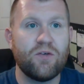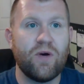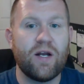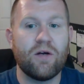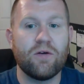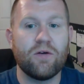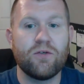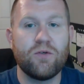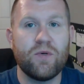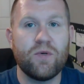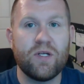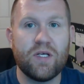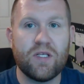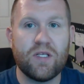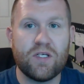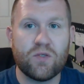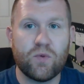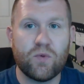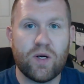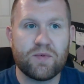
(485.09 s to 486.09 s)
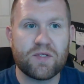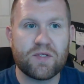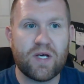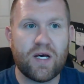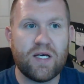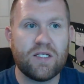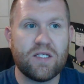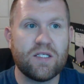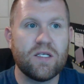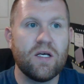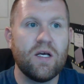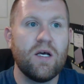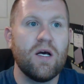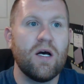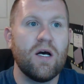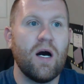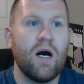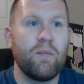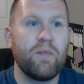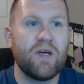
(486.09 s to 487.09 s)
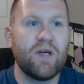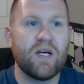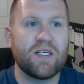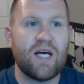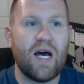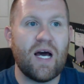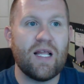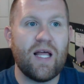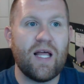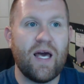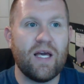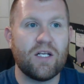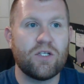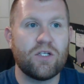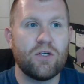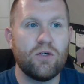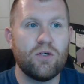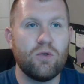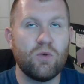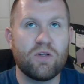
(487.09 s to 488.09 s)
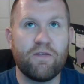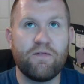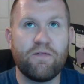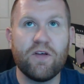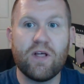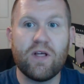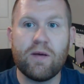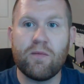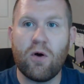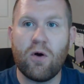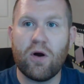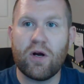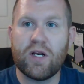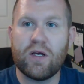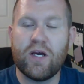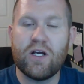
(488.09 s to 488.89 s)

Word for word: I don't do any of these websites because I like to, with affiliate marketing,